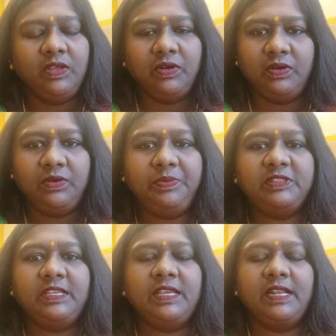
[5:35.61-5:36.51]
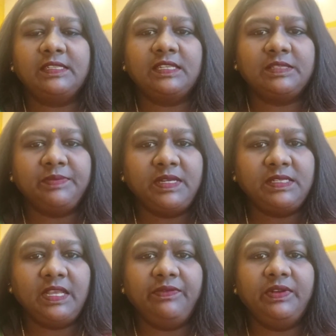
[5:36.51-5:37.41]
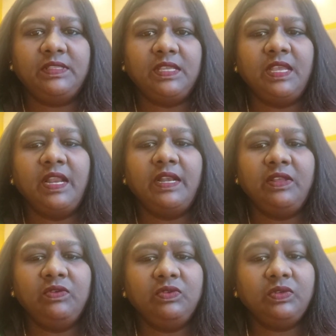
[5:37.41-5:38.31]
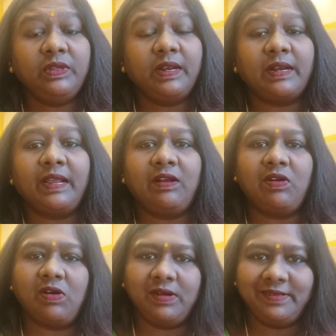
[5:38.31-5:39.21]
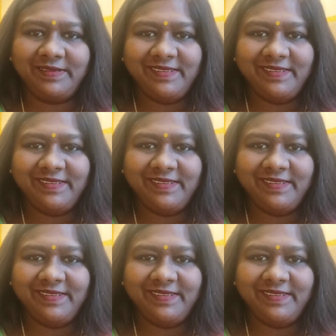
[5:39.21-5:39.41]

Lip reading: you do physical assessment, everything, and you record